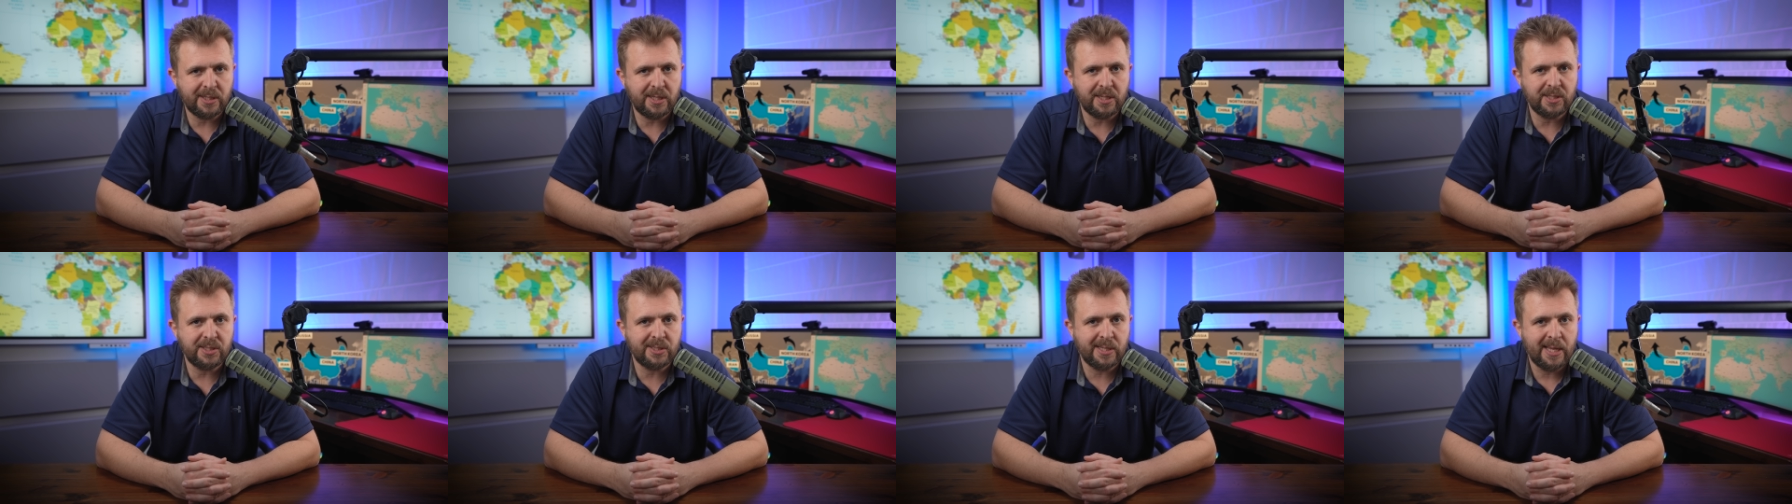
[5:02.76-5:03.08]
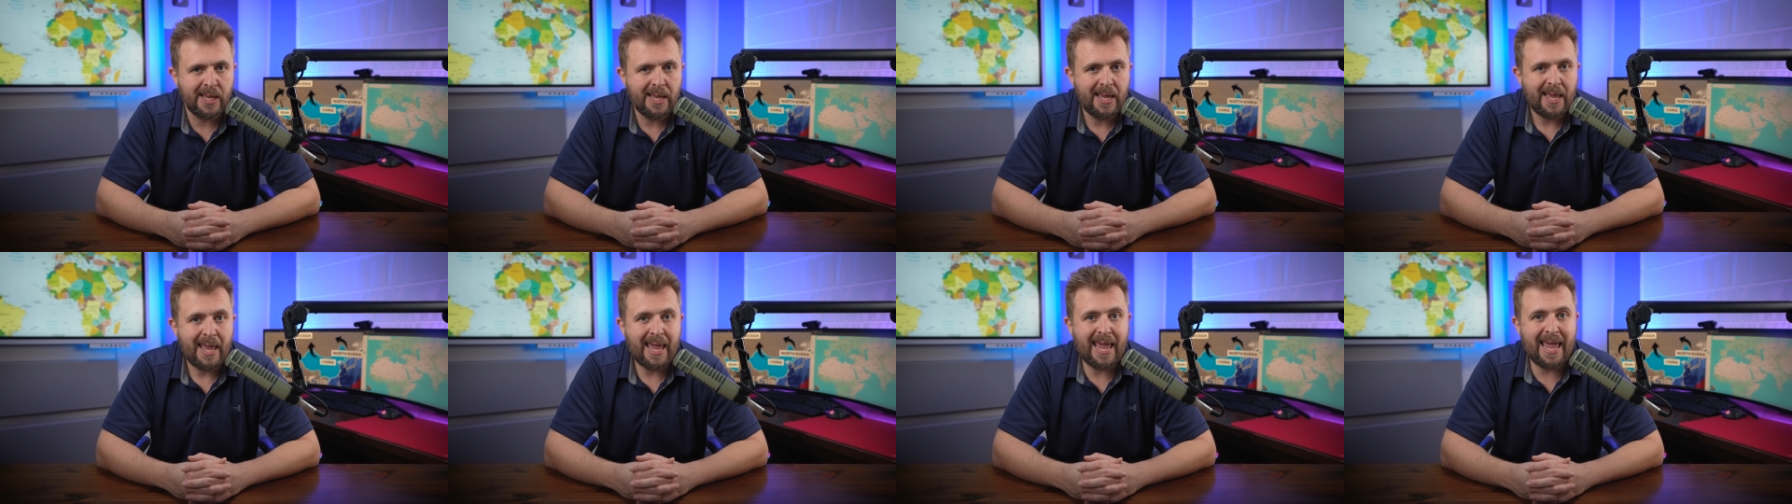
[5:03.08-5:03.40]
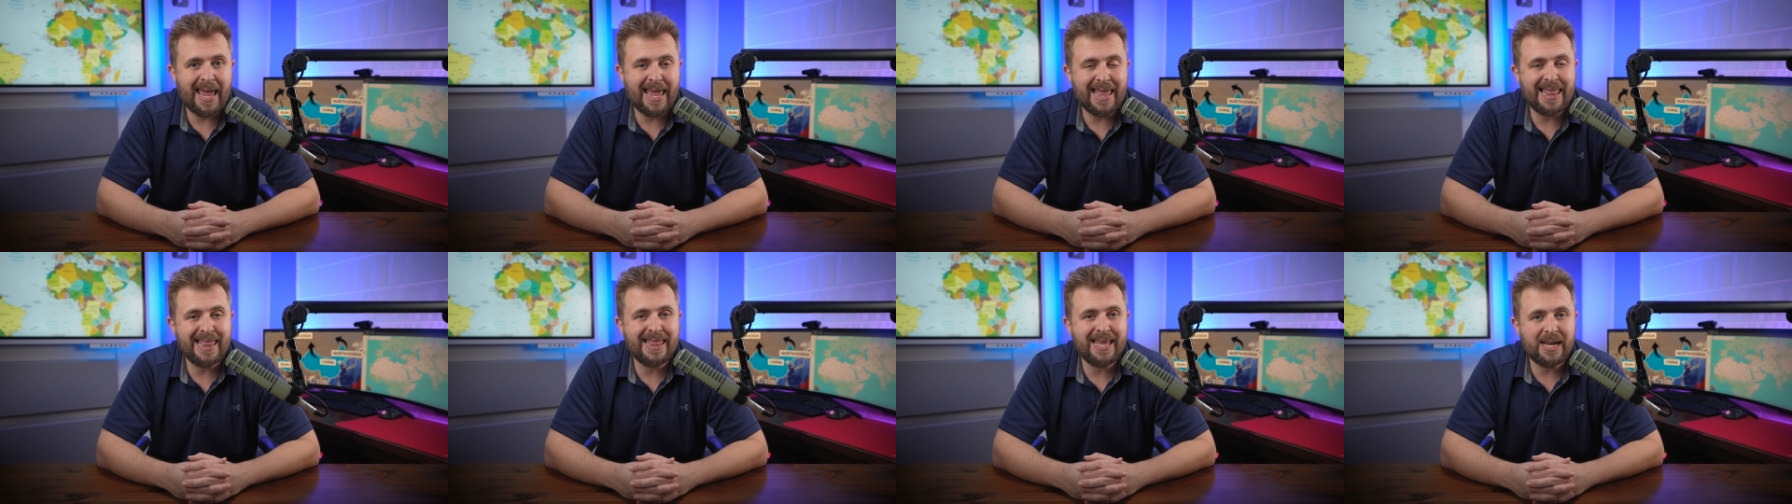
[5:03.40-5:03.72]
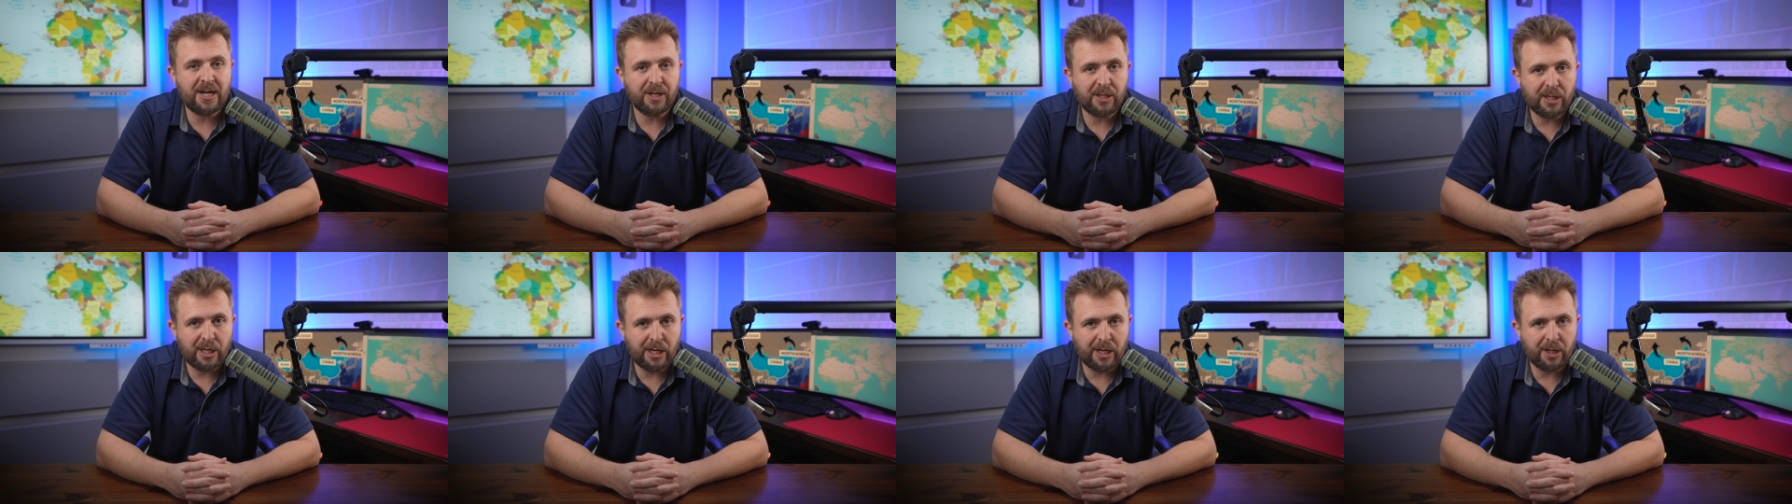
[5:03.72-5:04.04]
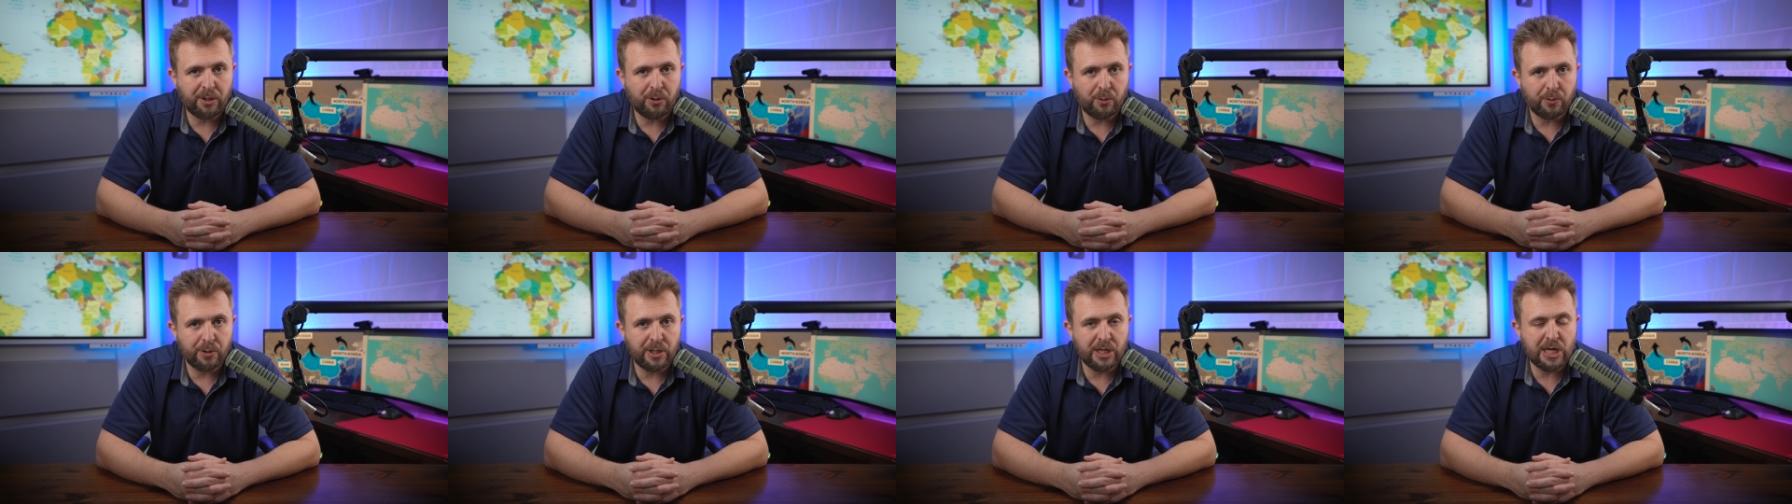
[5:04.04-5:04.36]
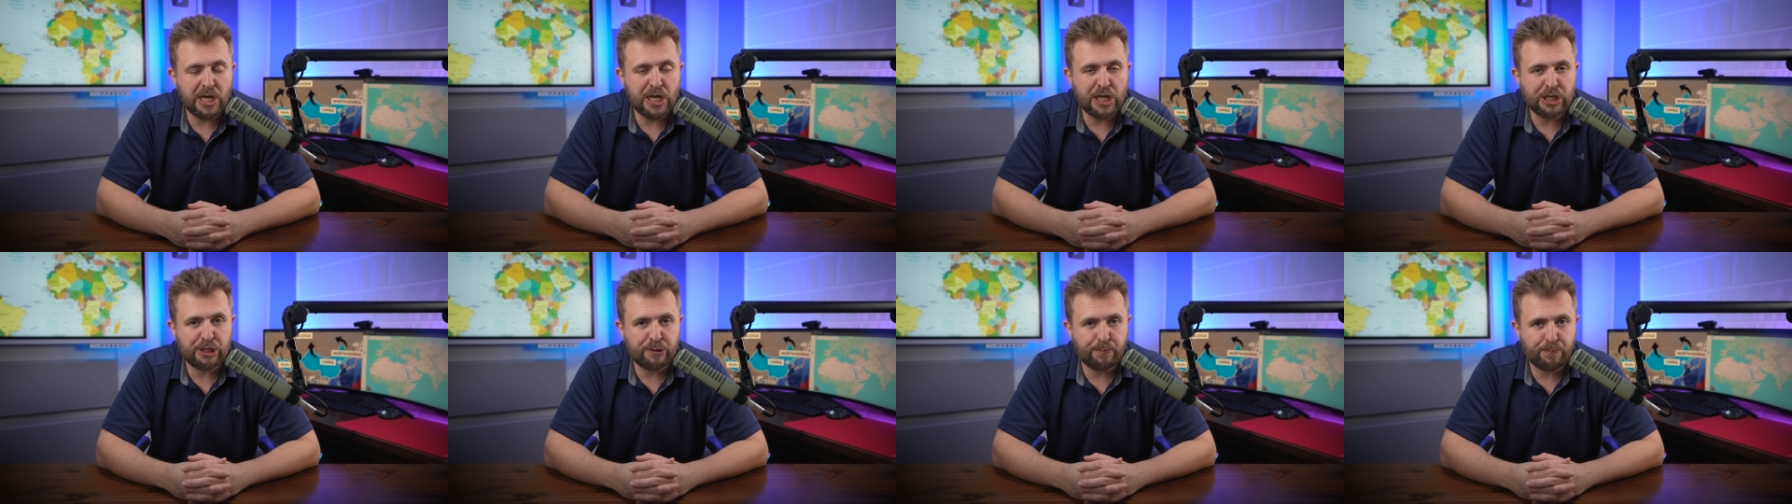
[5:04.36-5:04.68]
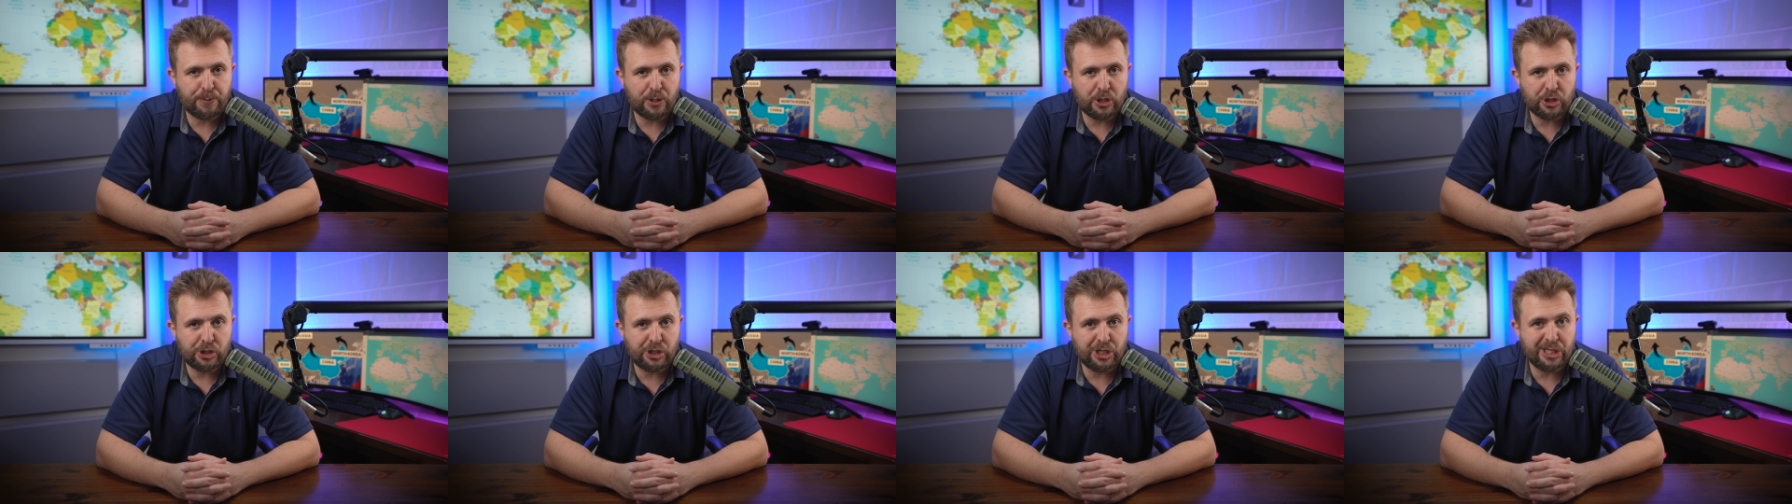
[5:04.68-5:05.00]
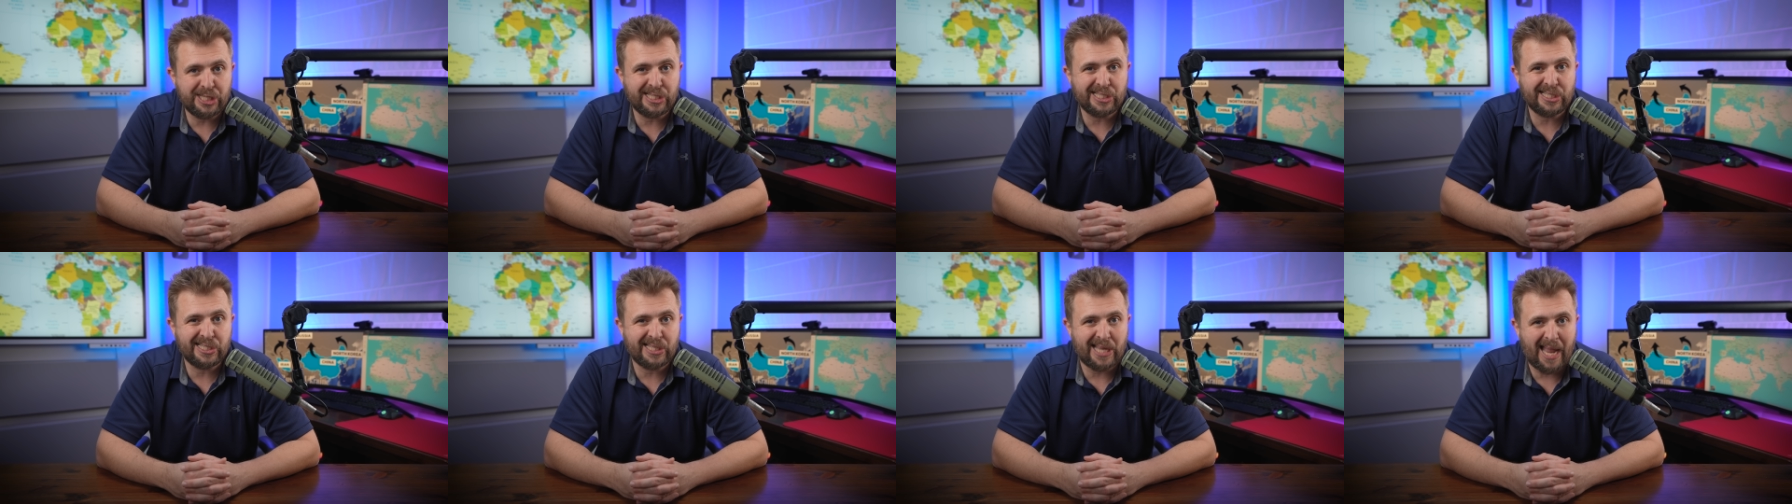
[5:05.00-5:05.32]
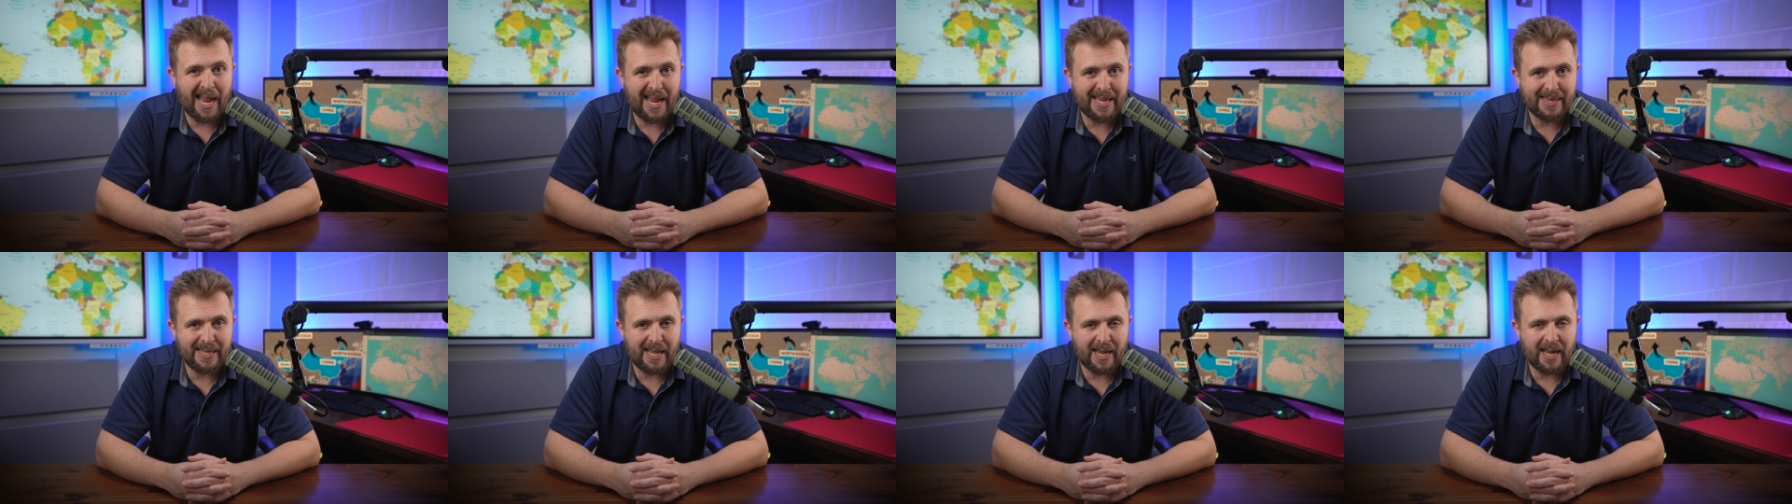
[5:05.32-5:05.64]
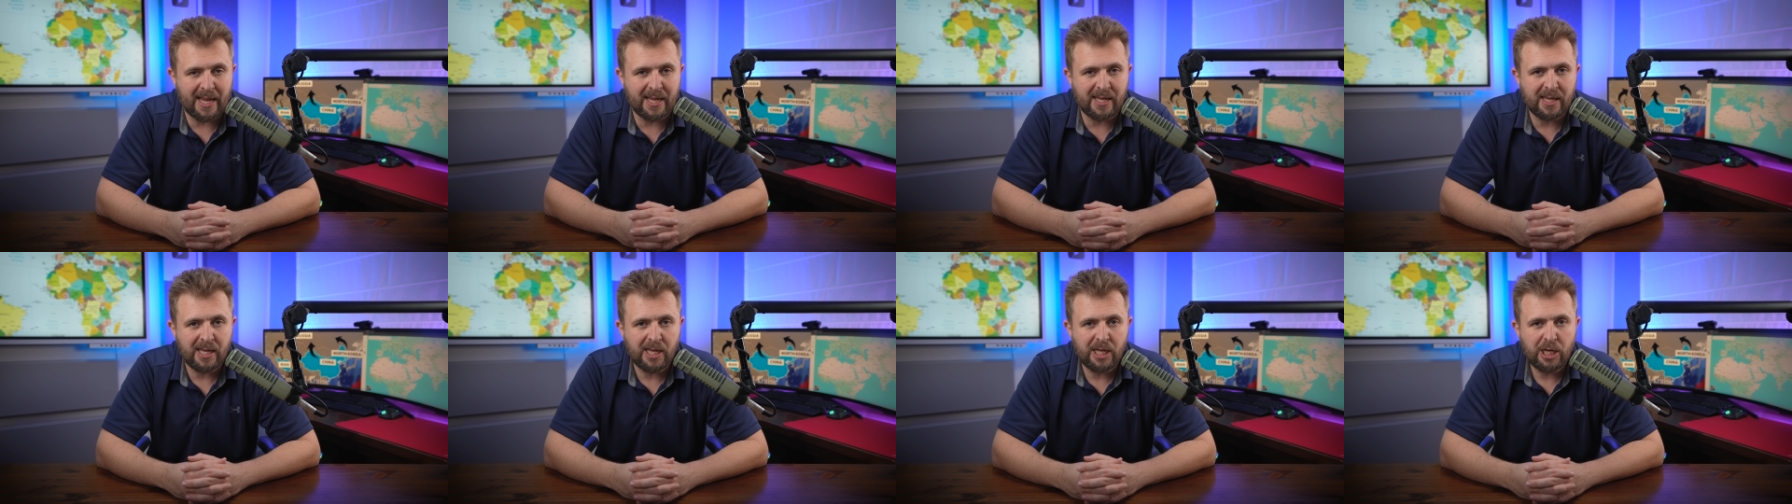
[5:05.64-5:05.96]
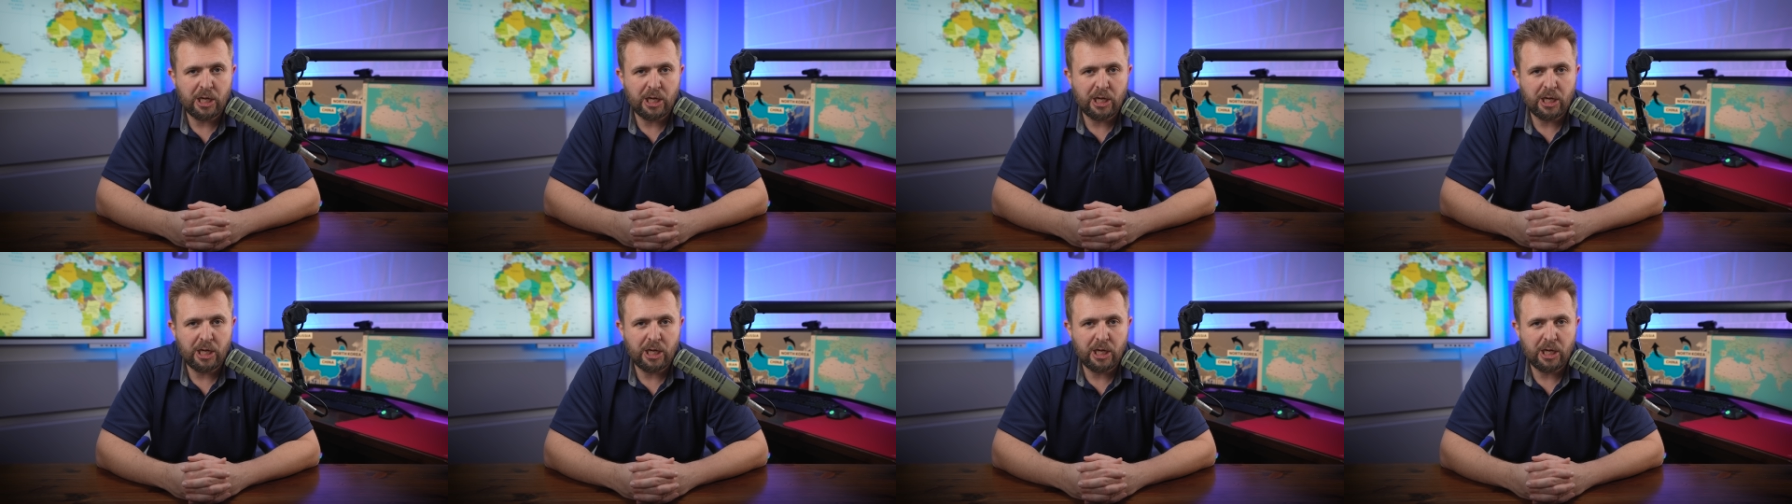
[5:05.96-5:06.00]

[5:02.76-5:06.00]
is, in their territory, especially in Sinai,